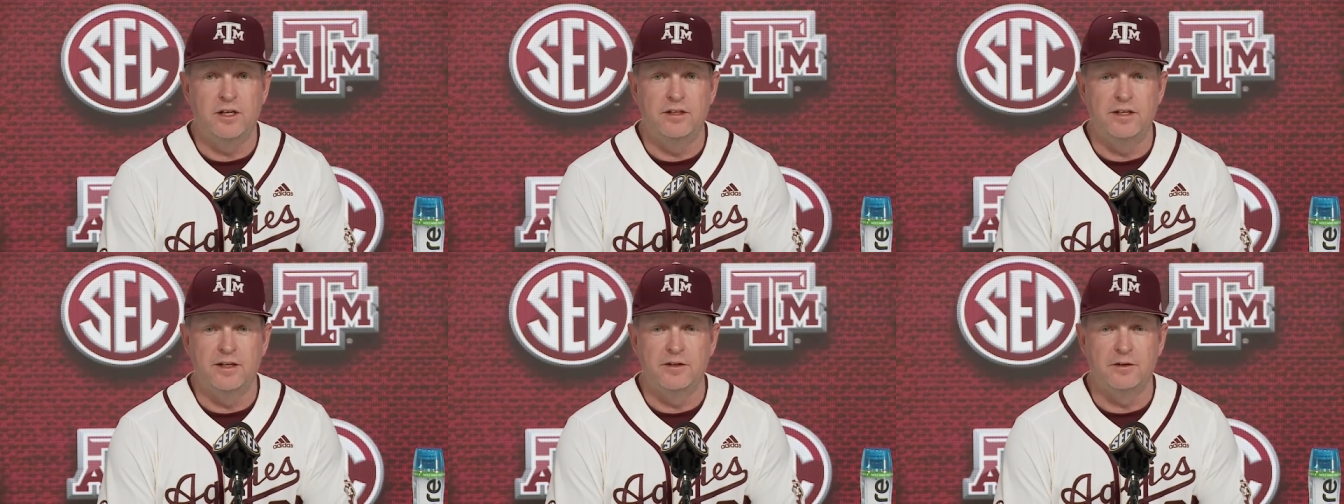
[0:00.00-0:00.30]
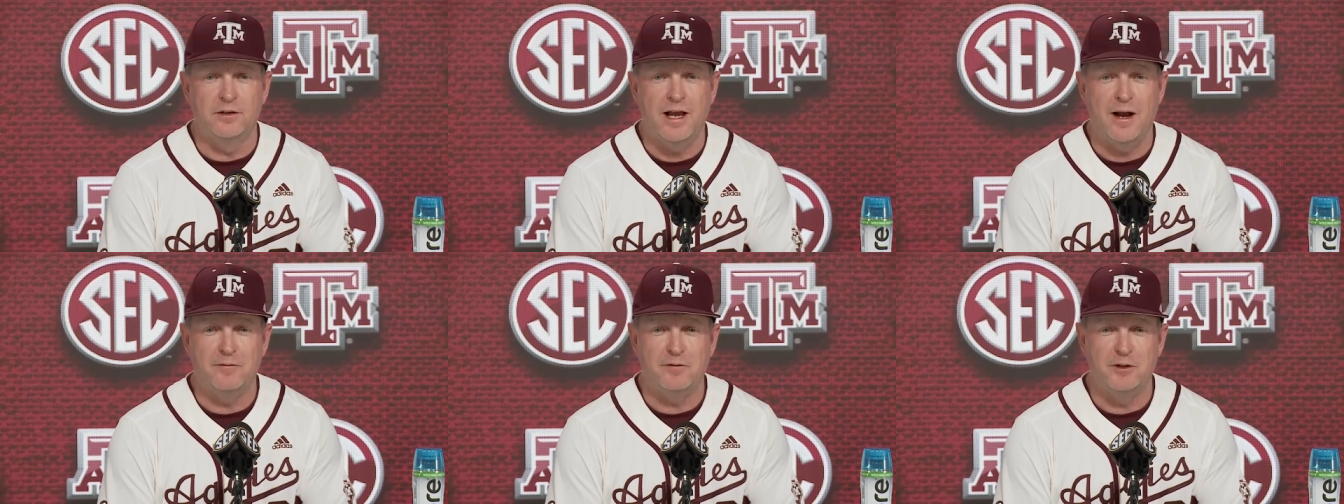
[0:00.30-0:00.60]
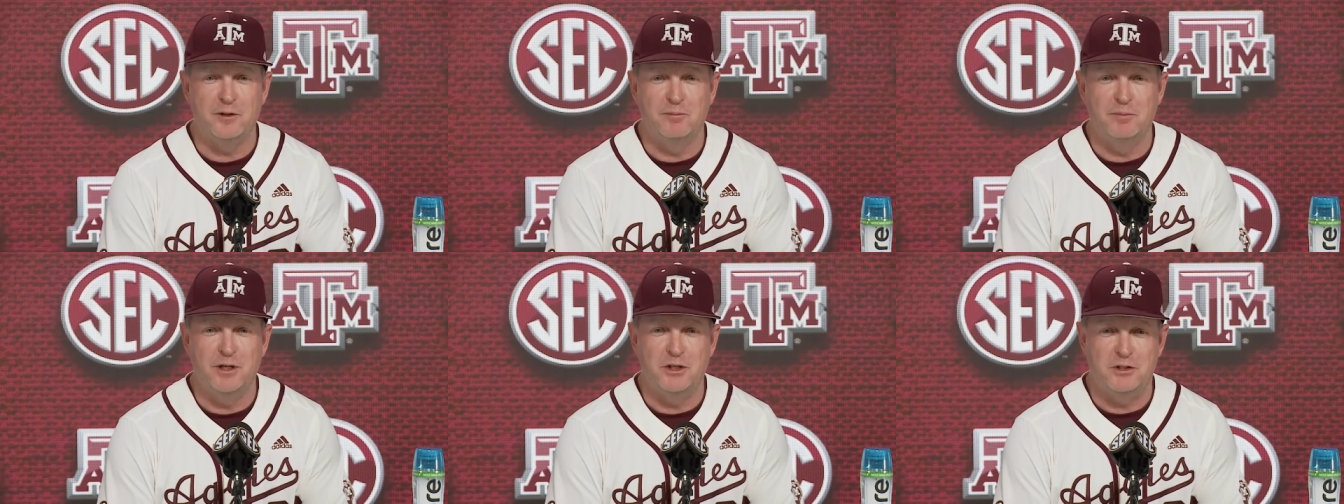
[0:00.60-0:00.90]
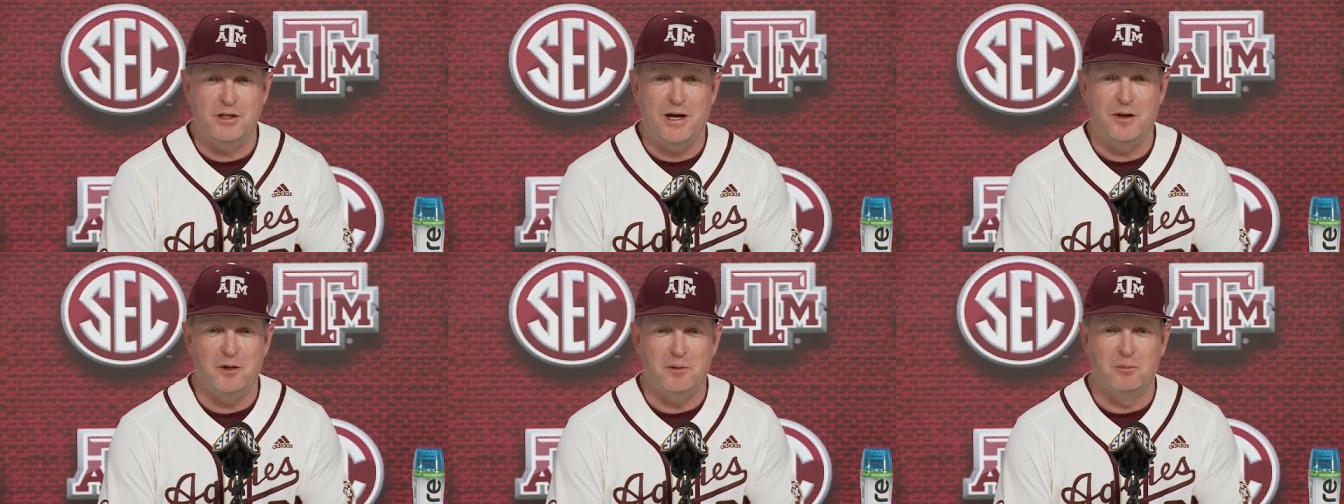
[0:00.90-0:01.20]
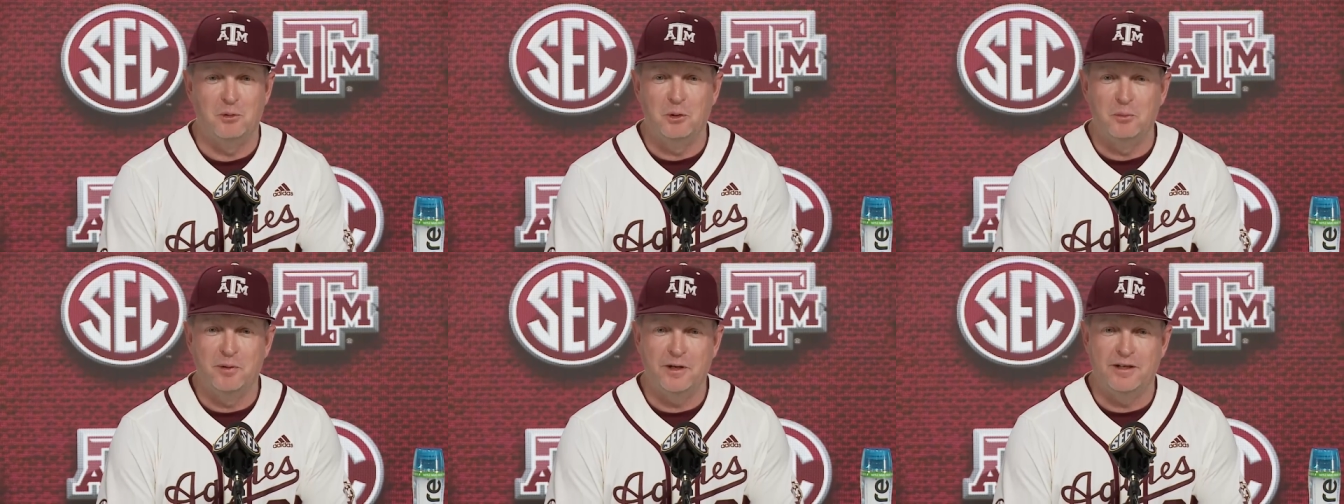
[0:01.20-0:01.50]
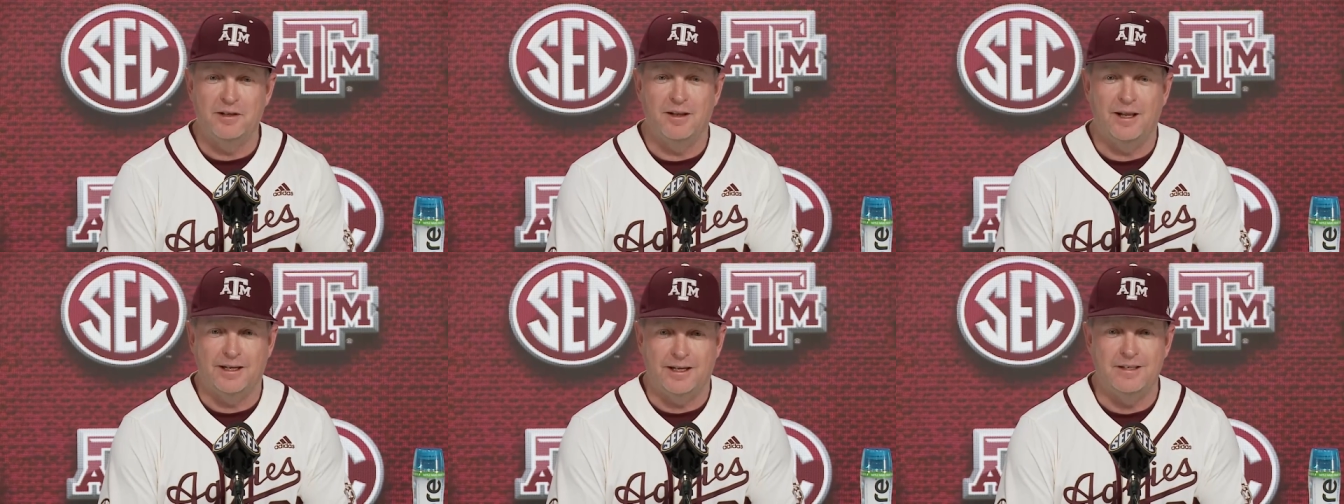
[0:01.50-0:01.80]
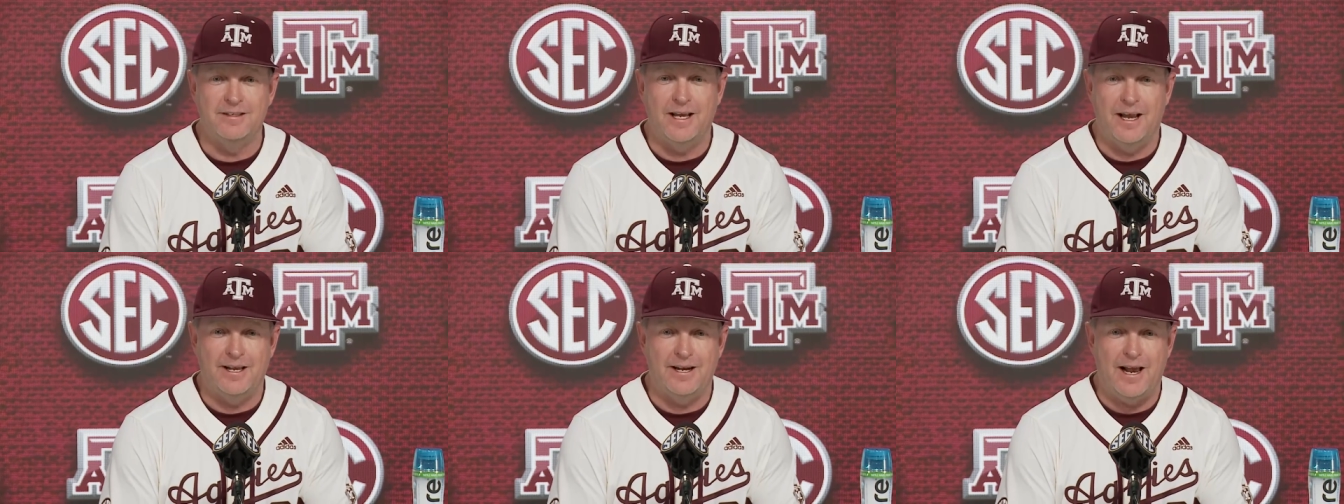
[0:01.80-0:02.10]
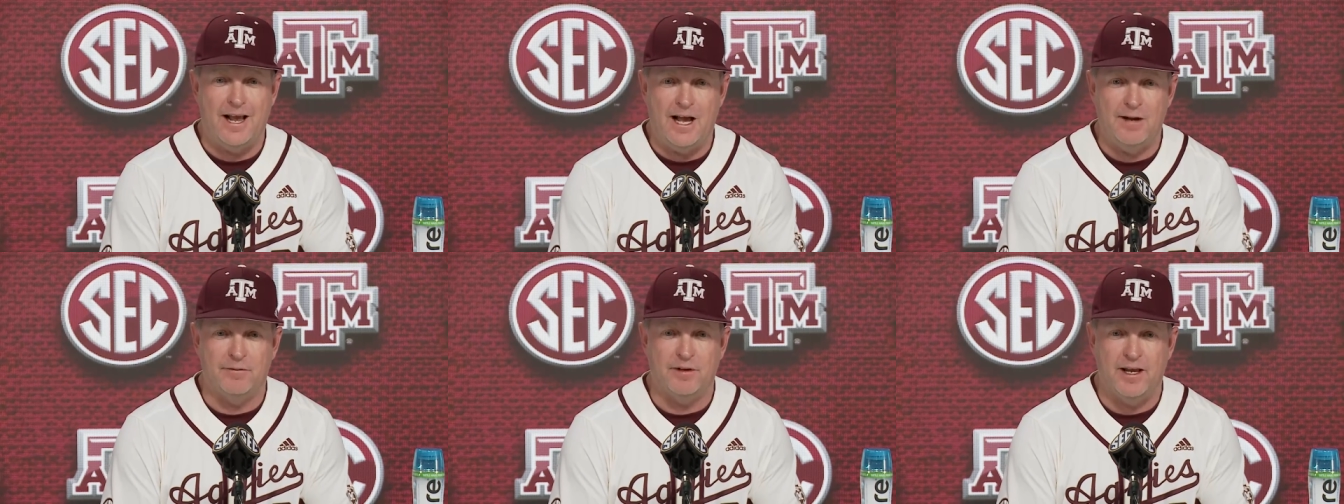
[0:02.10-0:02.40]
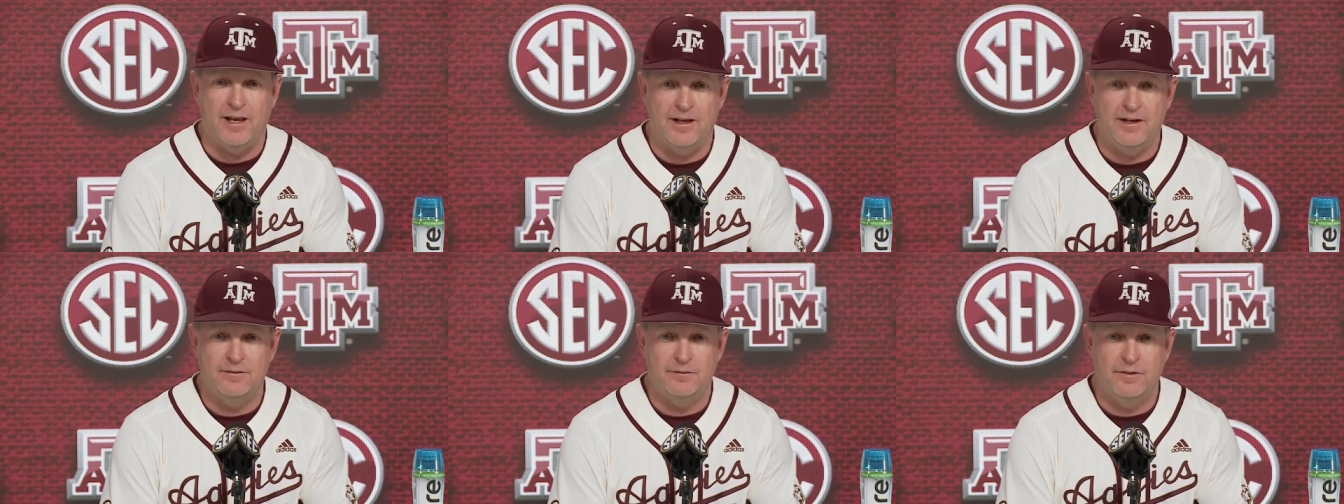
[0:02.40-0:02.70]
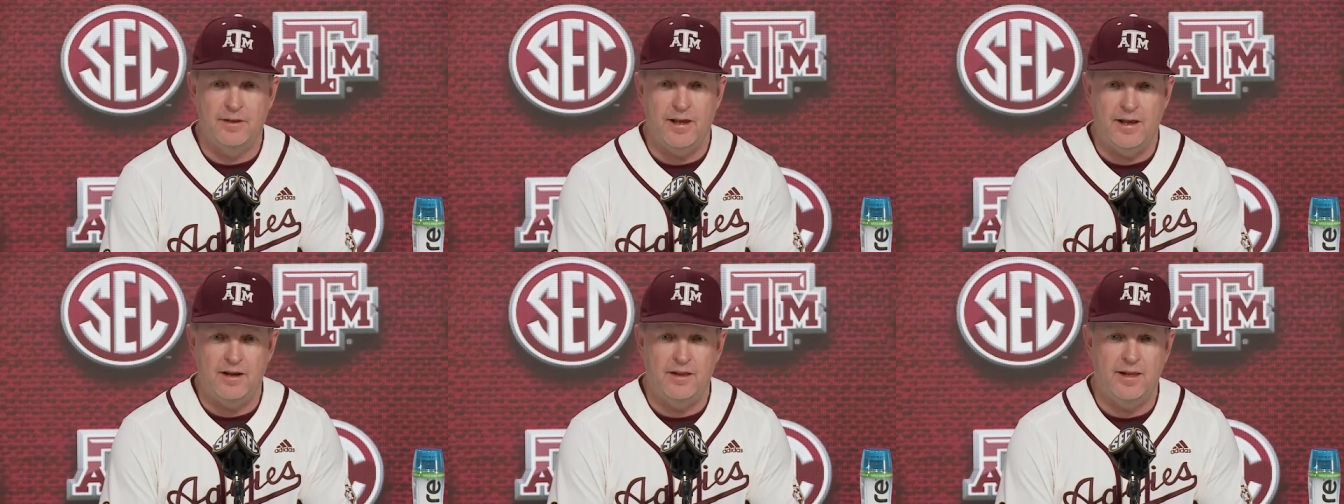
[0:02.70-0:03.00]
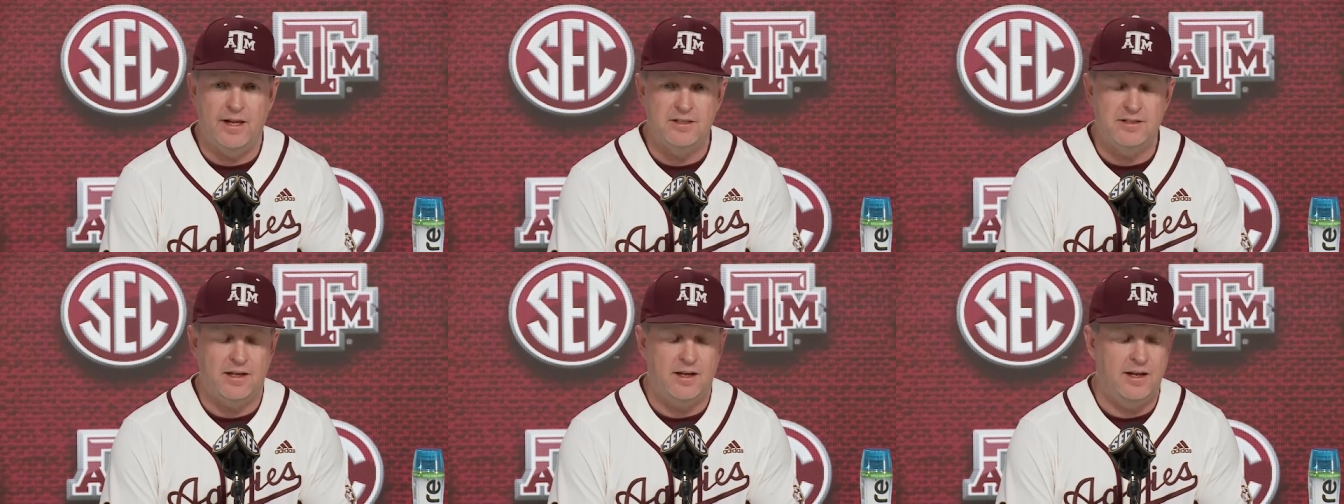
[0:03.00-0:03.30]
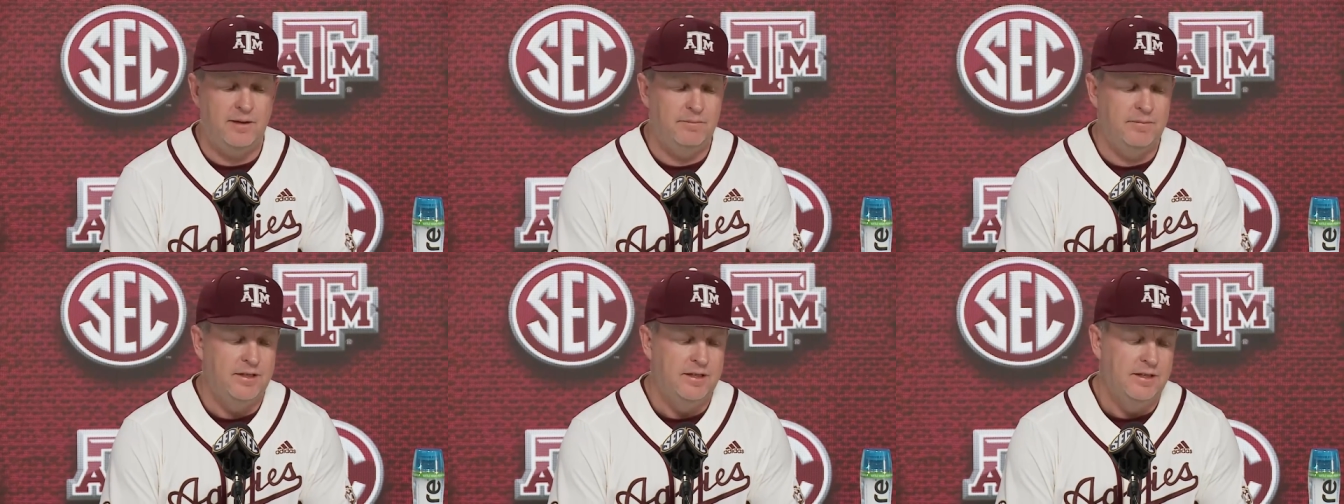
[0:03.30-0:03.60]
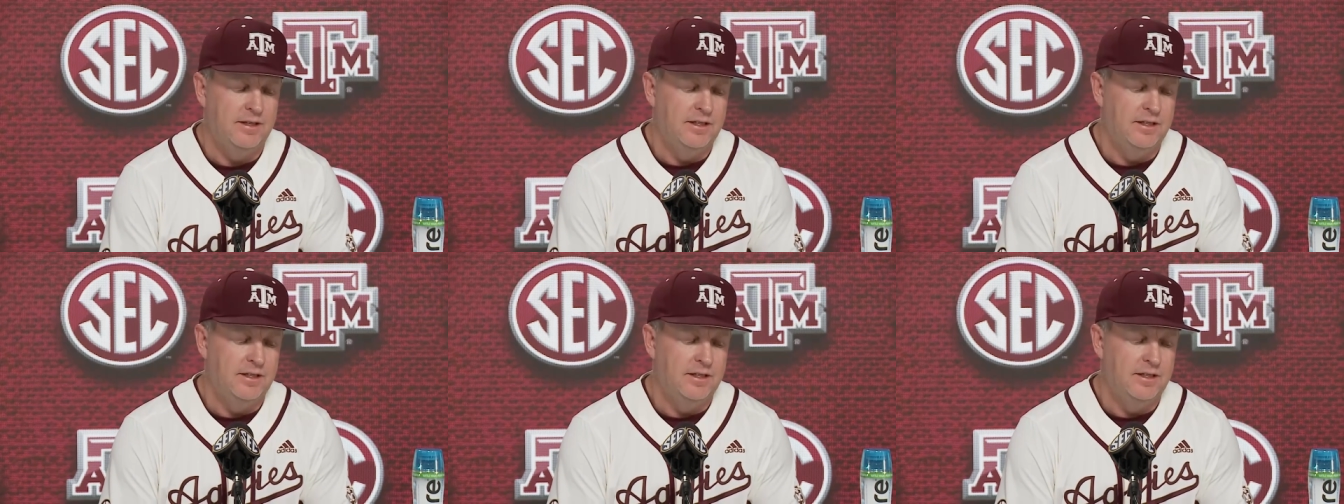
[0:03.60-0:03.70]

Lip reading: didn't have to pitch out of the bullpen like a day and a half ahead of that time.